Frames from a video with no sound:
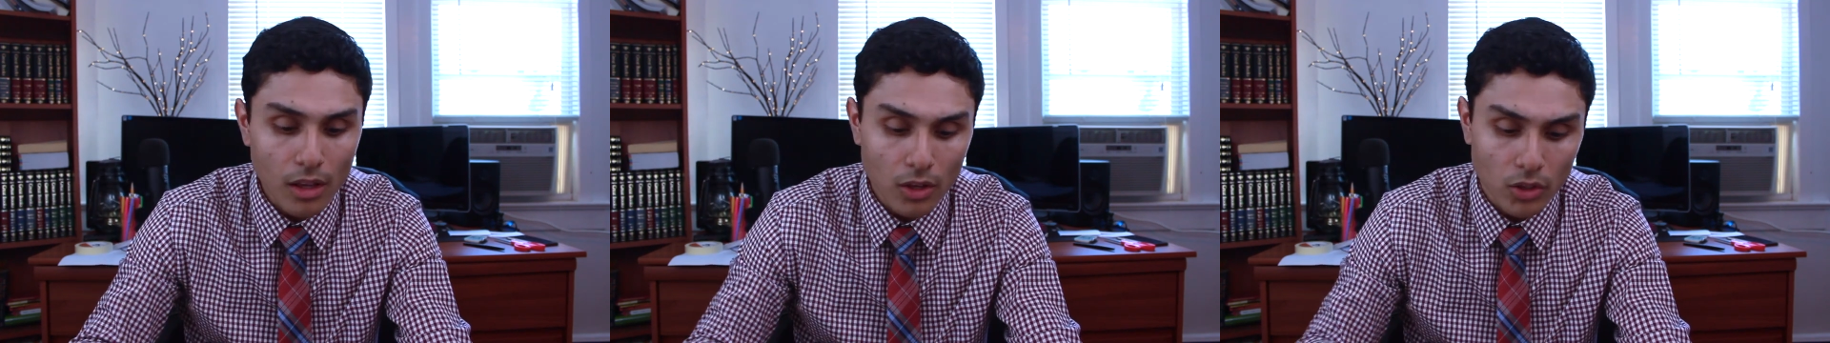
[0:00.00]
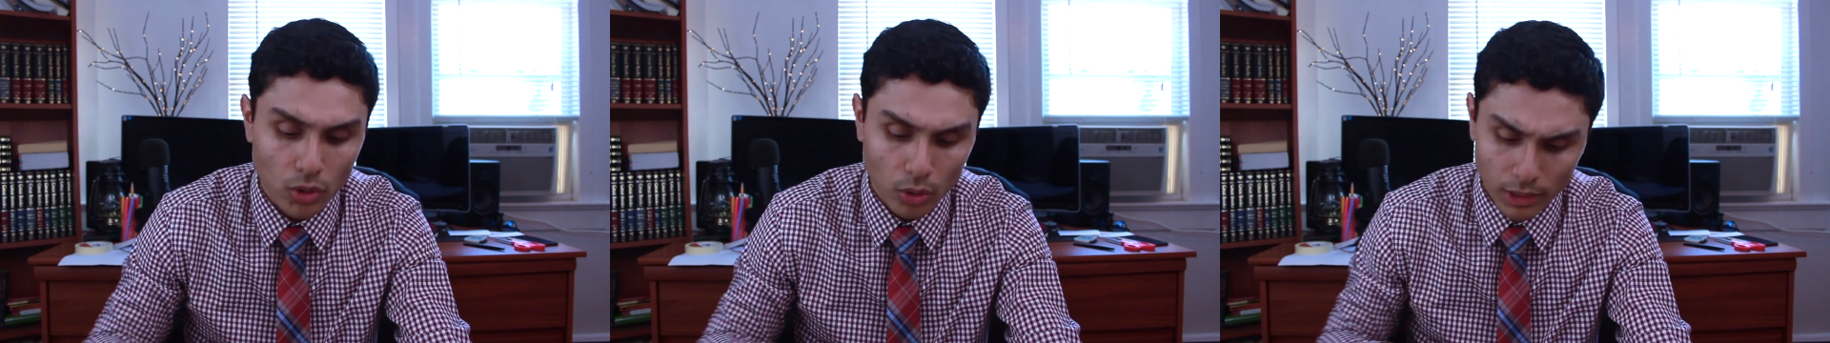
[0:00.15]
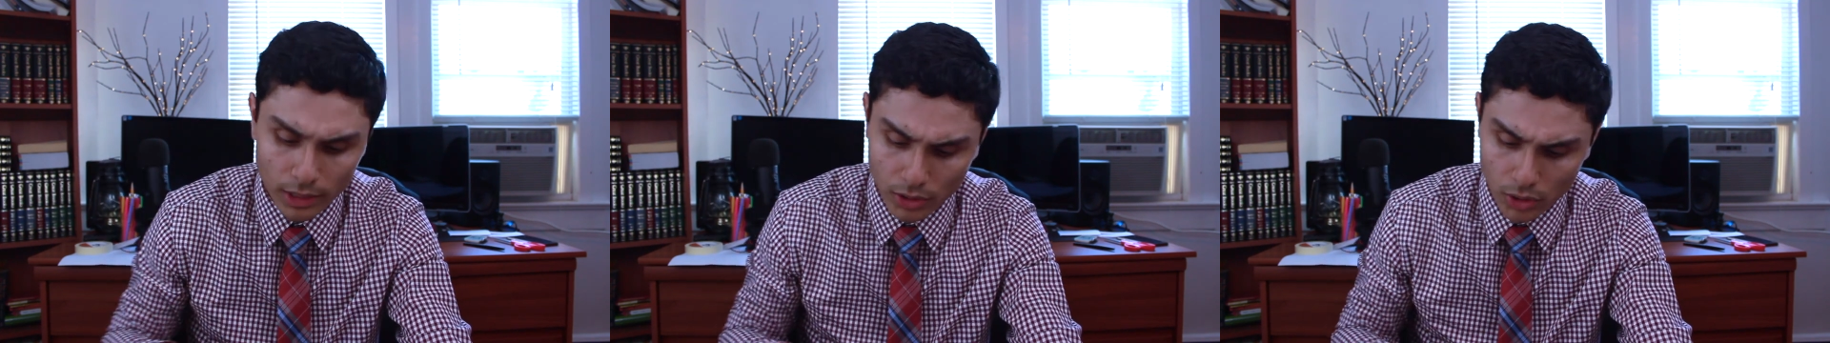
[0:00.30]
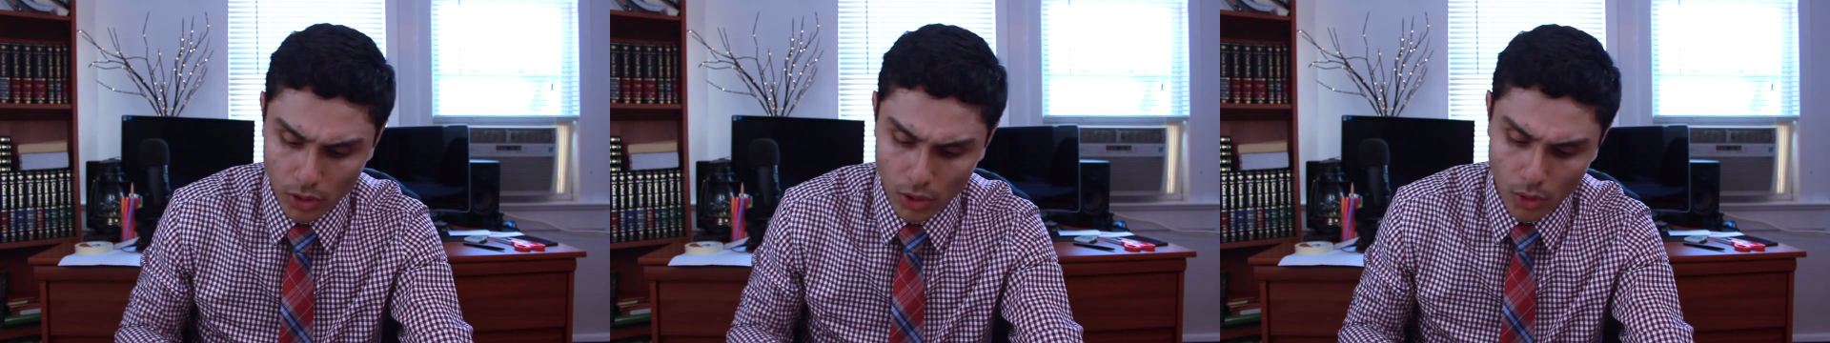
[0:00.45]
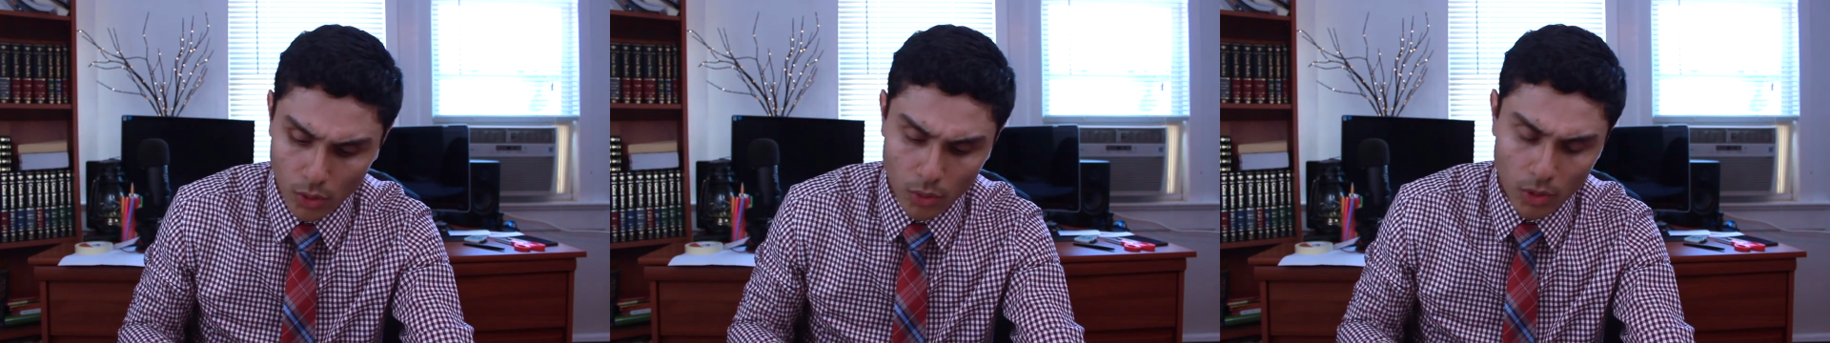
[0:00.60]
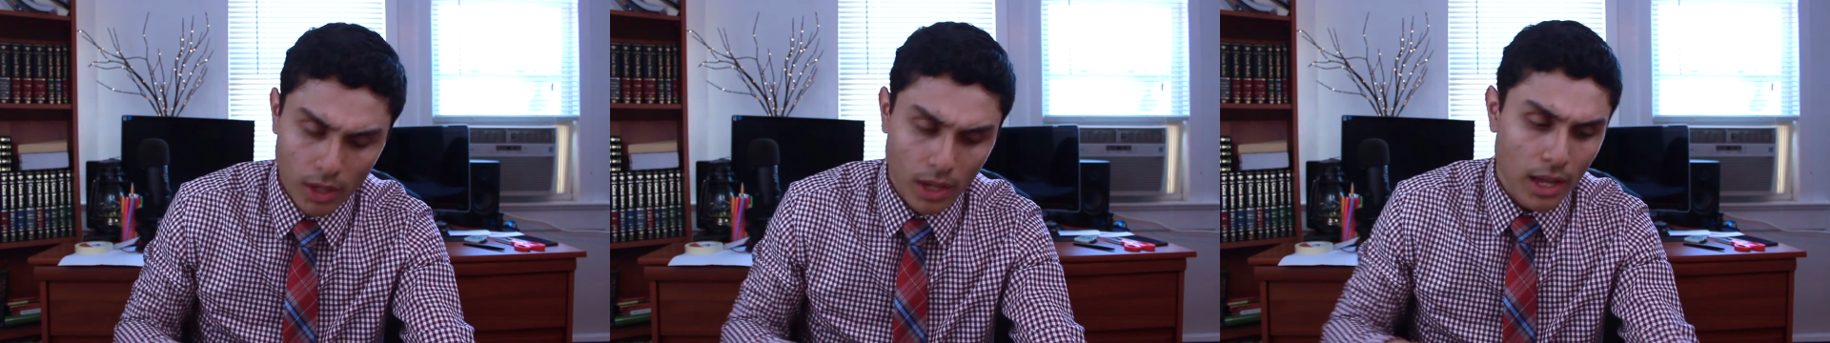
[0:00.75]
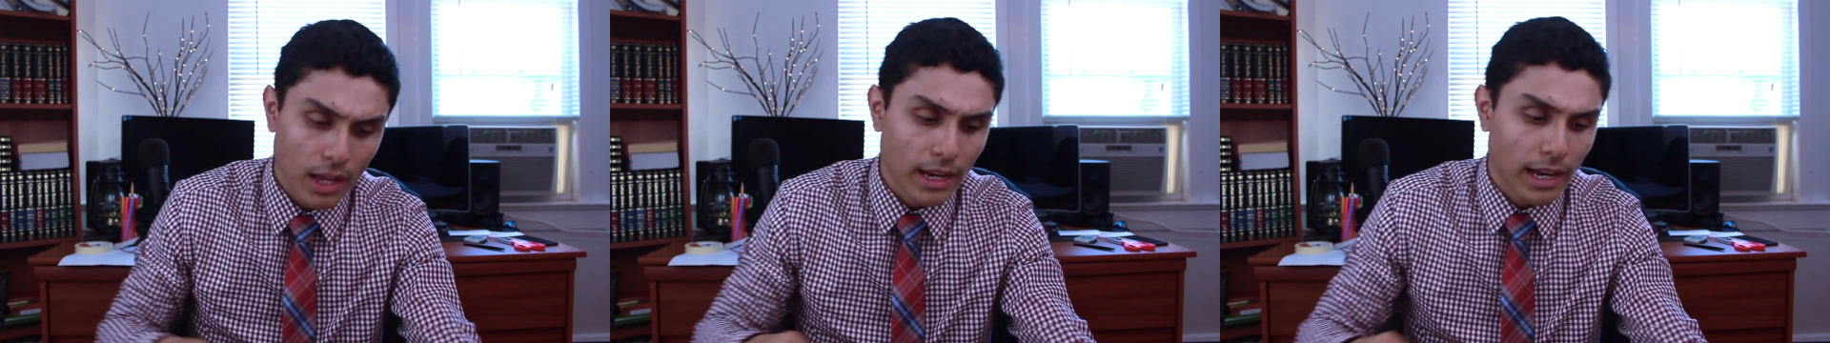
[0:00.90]
So let's go
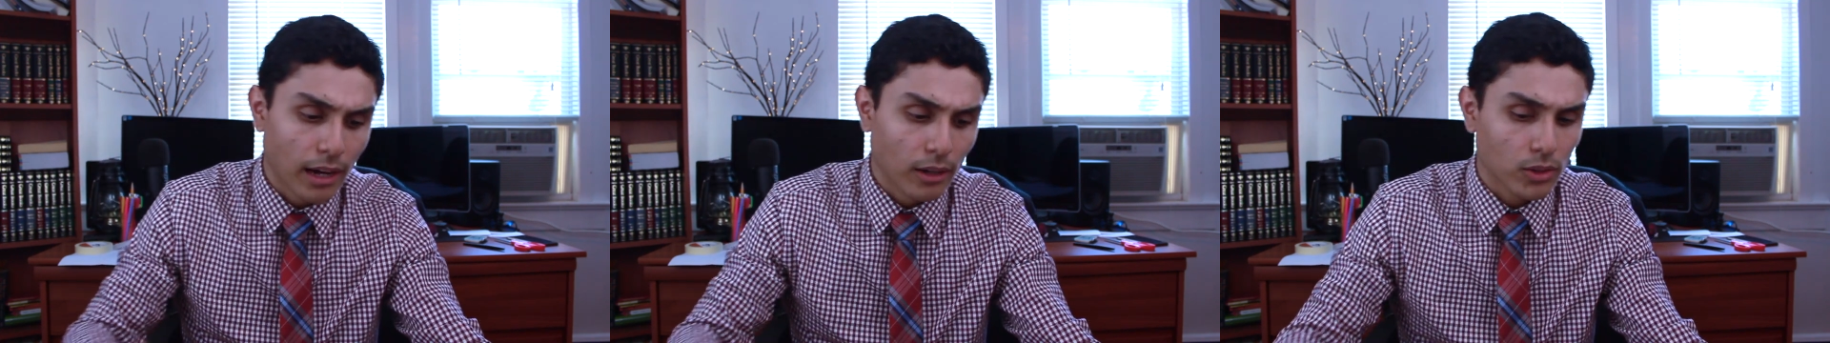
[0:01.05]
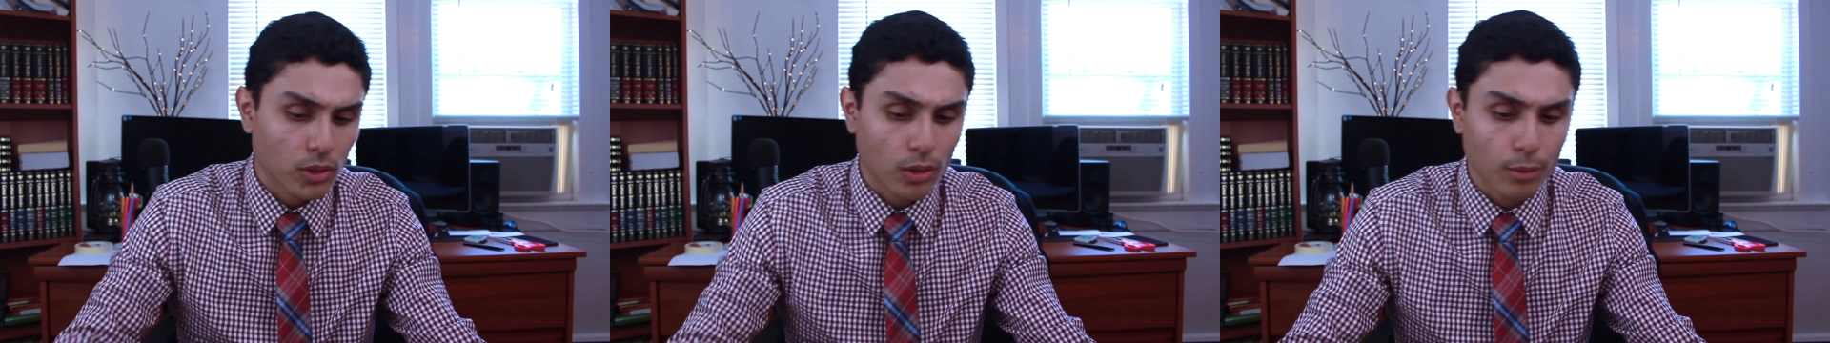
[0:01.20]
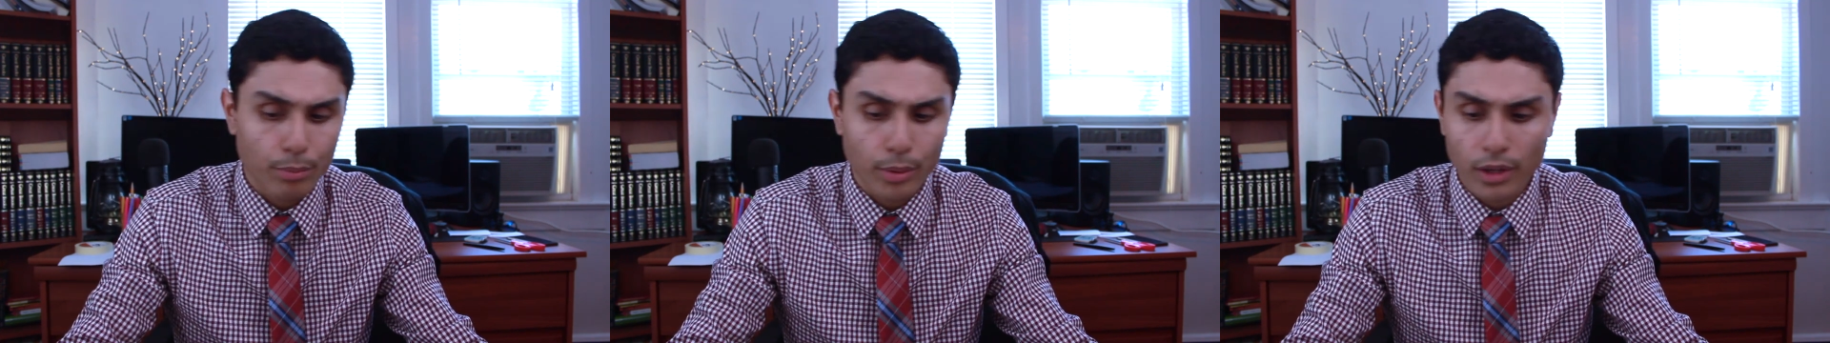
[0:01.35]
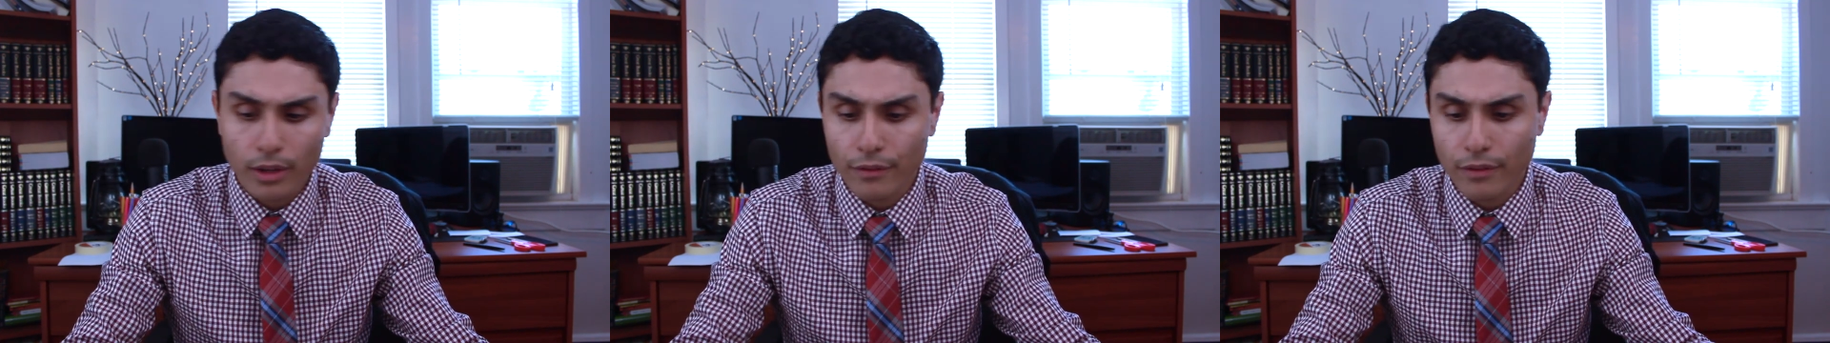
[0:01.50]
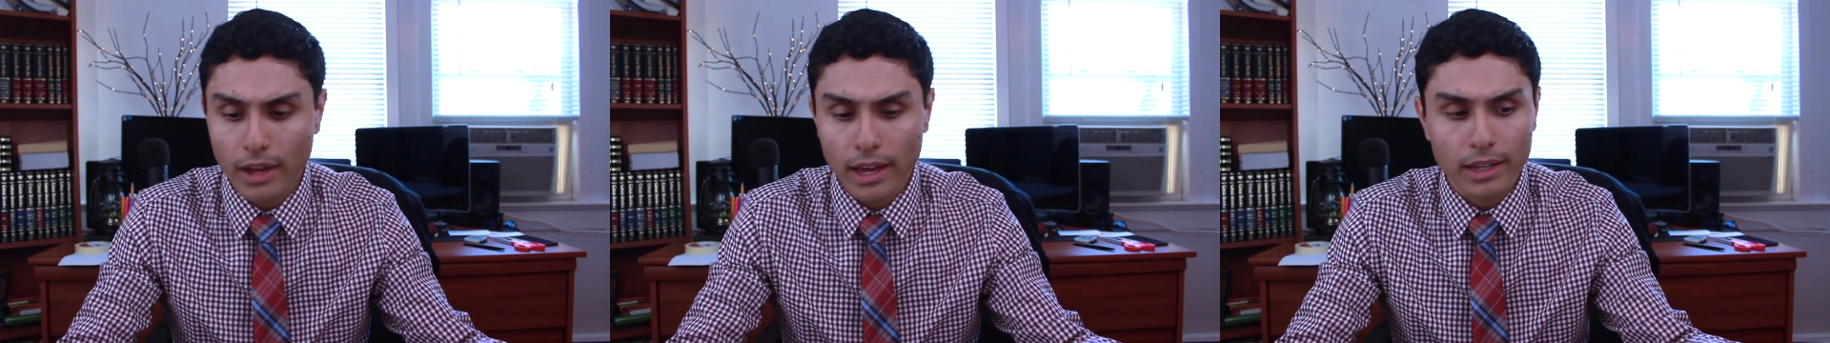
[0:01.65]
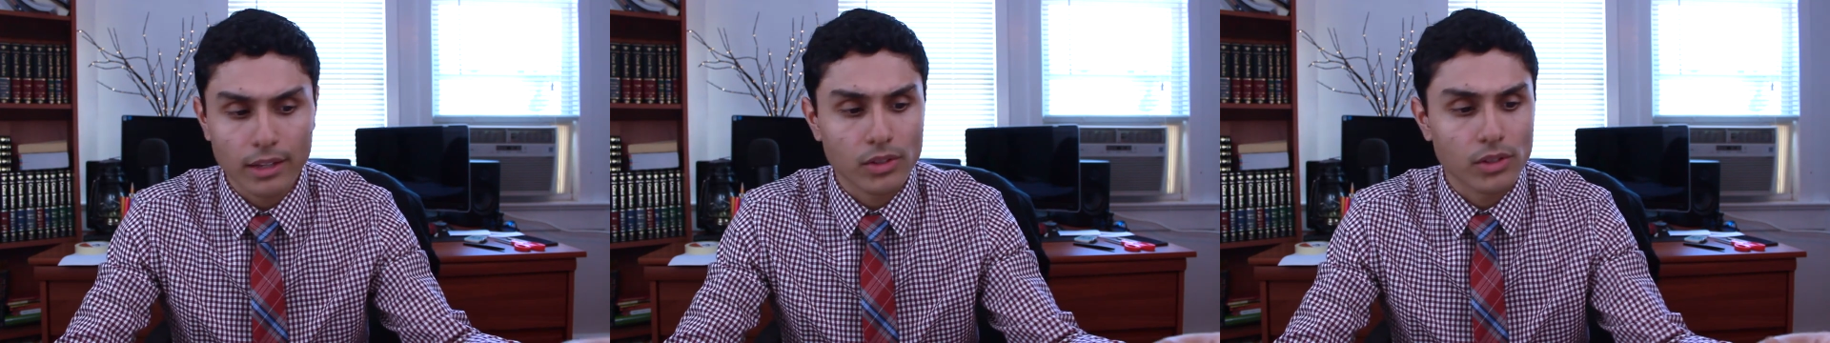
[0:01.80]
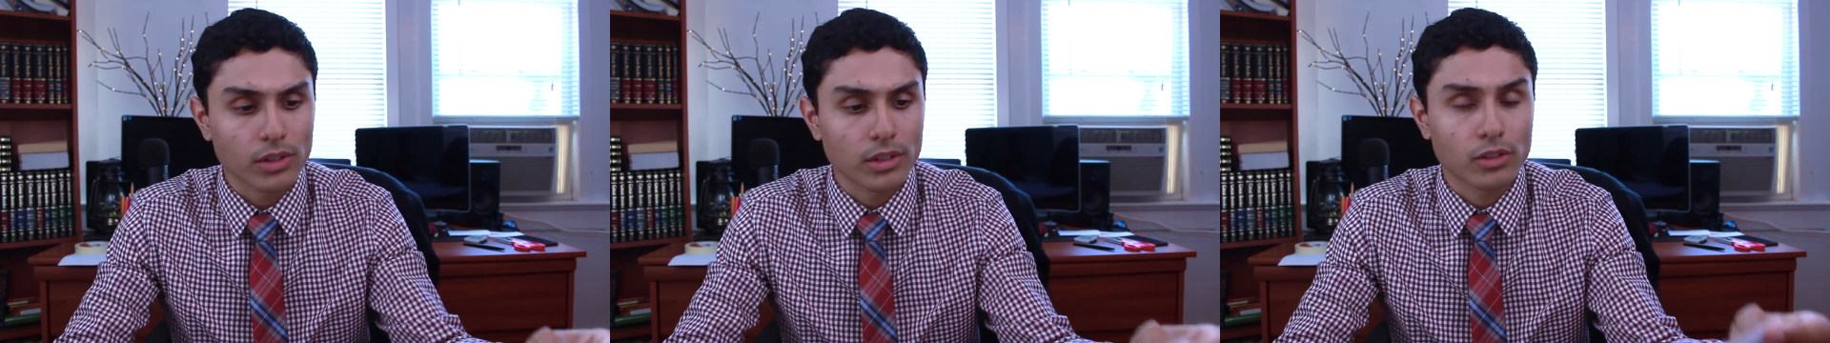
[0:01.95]
now to the book of
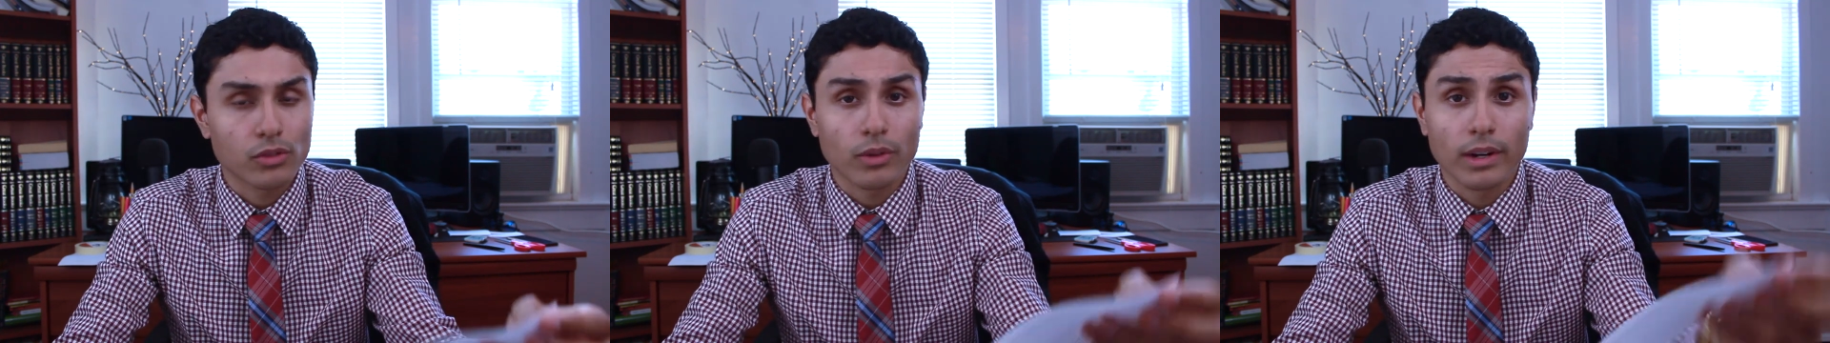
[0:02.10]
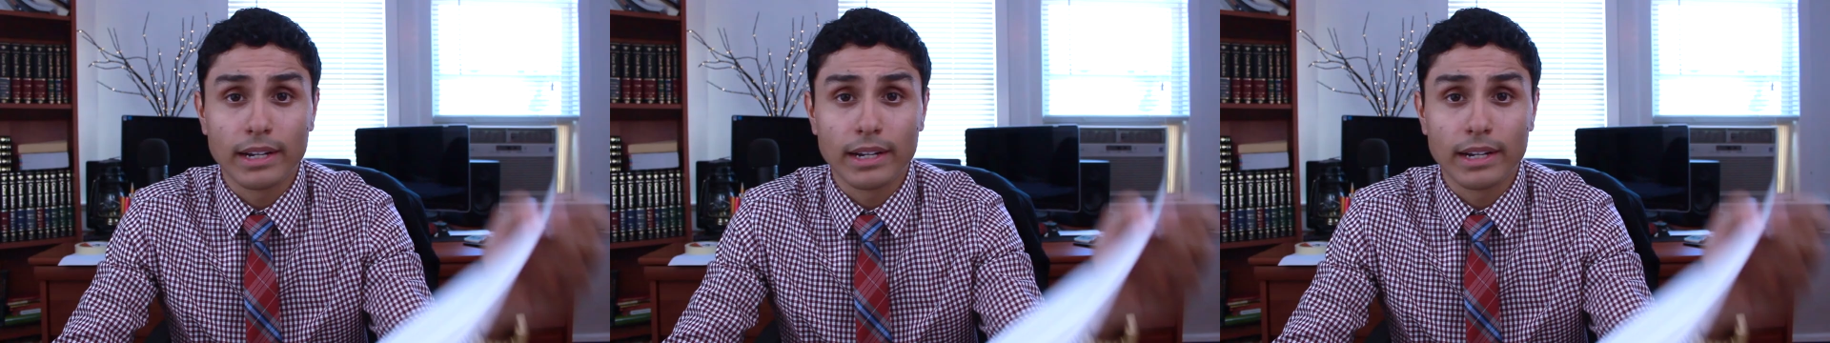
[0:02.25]
Exodus.